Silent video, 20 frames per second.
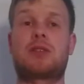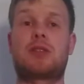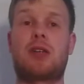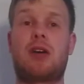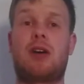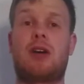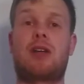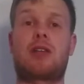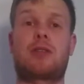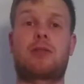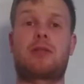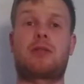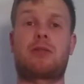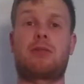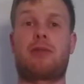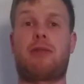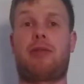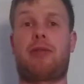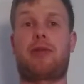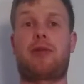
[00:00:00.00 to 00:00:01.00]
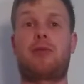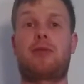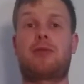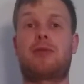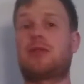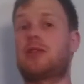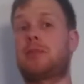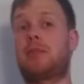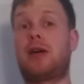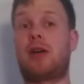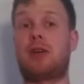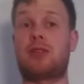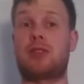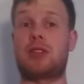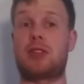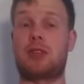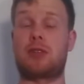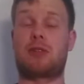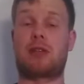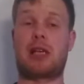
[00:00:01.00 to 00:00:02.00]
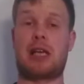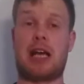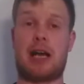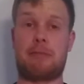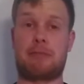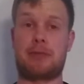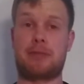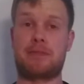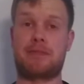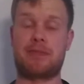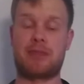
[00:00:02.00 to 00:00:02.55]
talk with you about a new club.